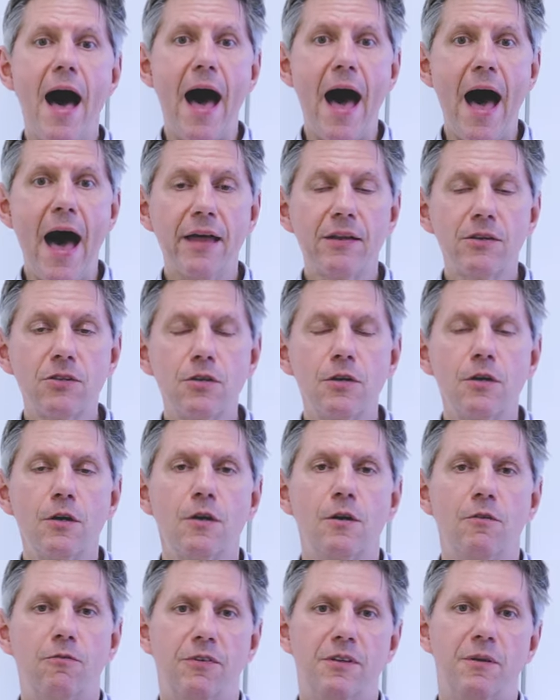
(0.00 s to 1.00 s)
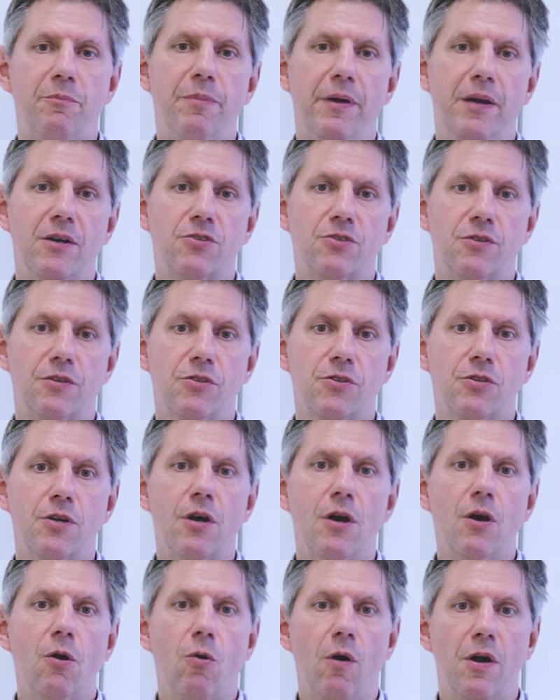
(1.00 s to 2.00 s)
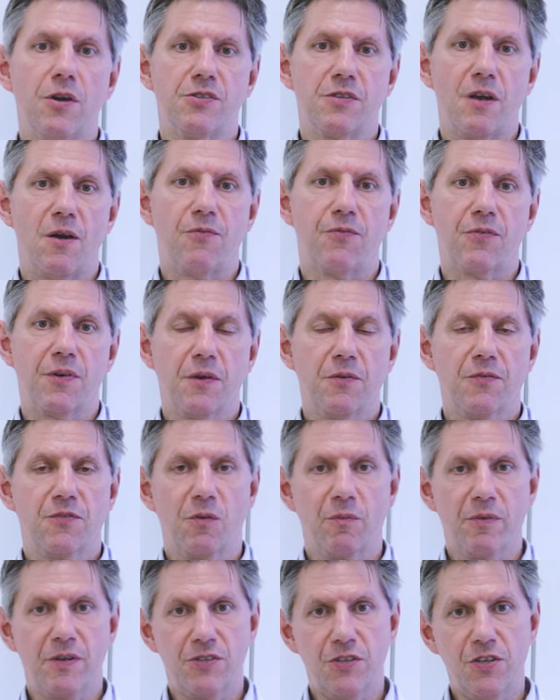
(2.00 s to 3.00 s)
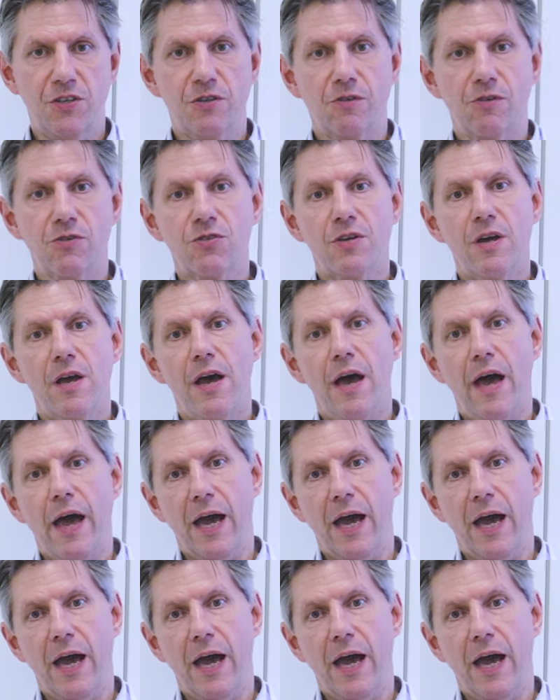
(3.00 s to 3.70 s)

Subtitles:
and for the patients who are suffering from residuals